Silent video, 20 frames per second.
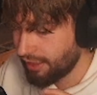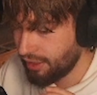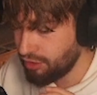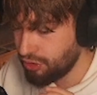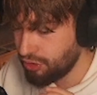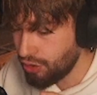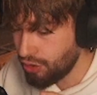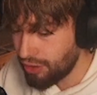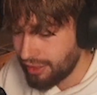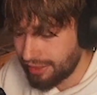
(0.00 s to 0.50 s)

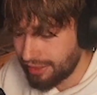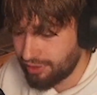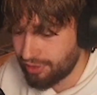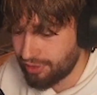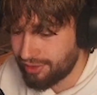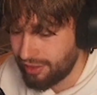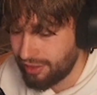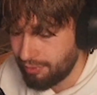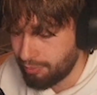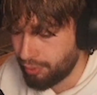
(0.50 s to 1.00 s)
you let your
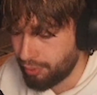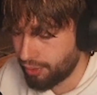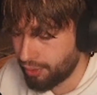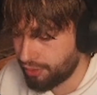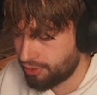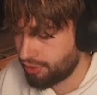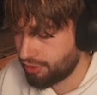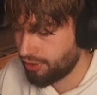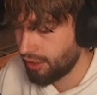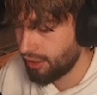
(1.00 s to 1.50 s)
team
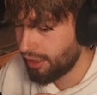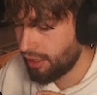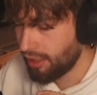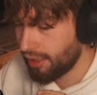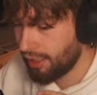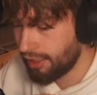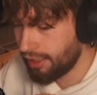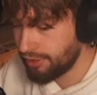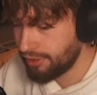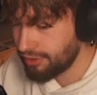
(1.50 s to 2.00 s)
push,
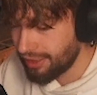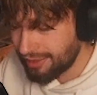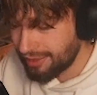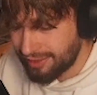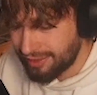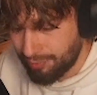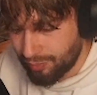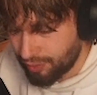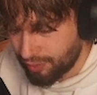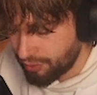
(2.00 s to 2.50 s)
you let
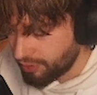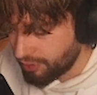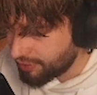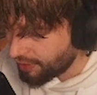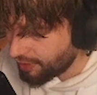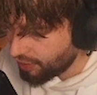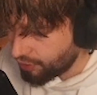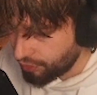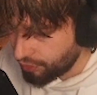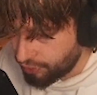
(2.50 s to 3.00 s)
them
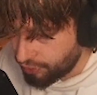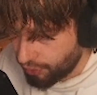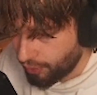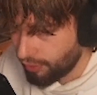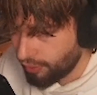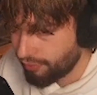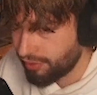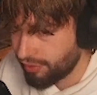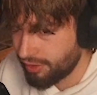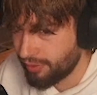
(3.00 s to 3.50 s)
take
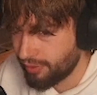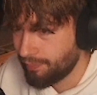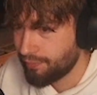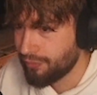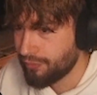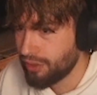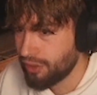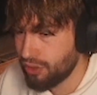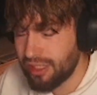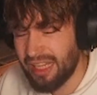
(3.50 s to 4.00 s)
control of it,
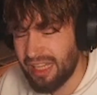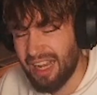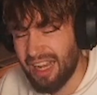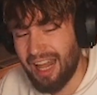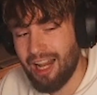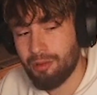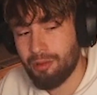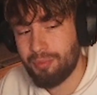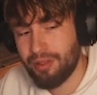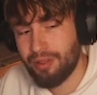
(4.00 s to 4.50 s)
You can
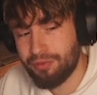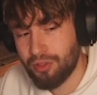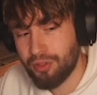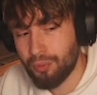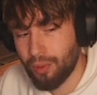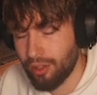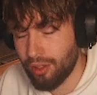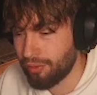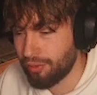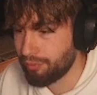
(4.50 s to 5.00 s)
help if you
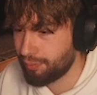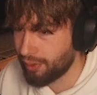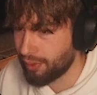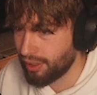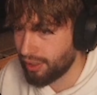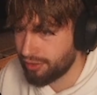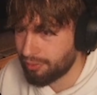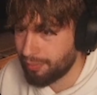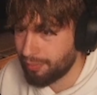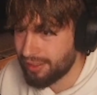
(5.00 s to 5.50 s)
want,
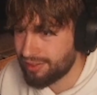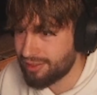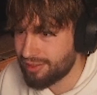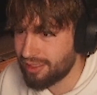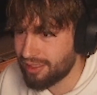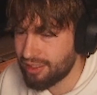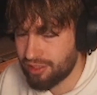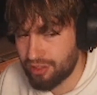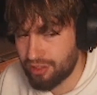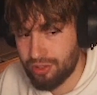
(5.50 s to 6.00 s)
but the best
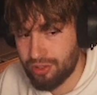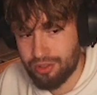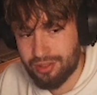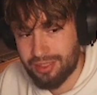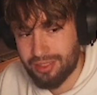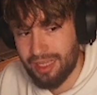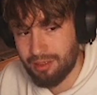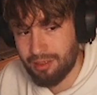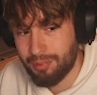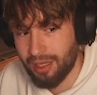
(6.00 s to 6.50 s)
thing is you
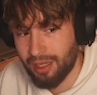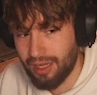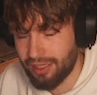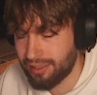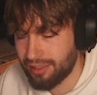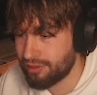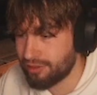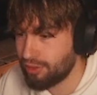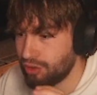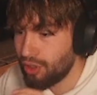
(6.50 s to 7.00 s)
take
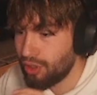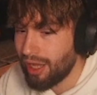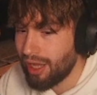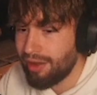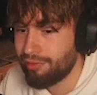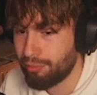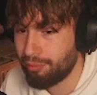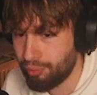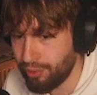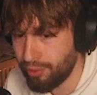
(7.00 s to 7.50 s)
behind, you
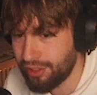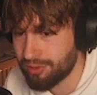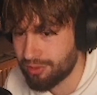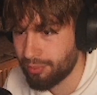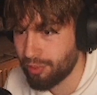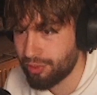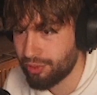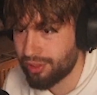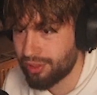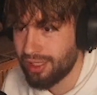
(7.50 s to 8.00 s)
have a
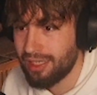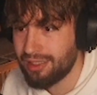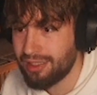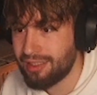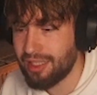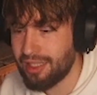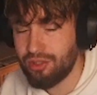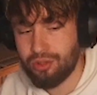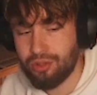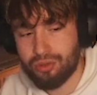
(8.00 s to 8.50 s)
pre-smoke,
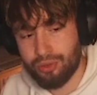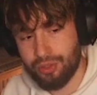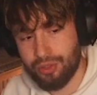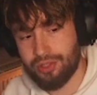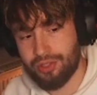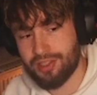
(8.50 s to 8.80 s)
then you do your